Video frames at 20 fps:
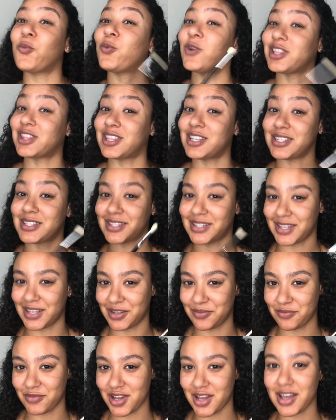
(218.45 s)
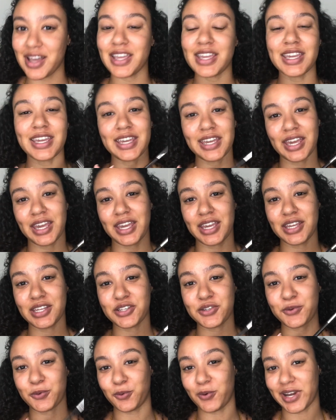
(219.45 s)
with the Sigma
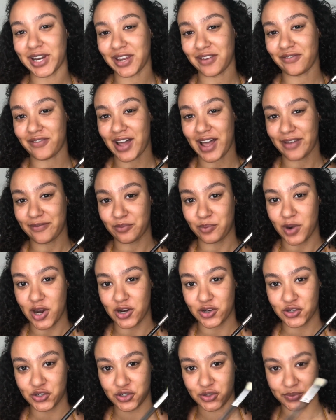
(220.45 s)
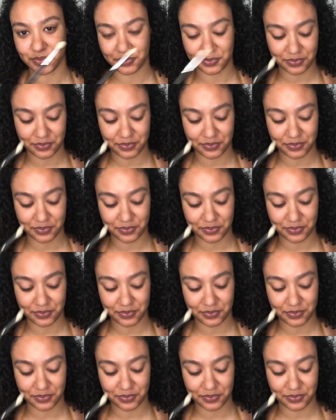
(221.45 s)
E25 brush.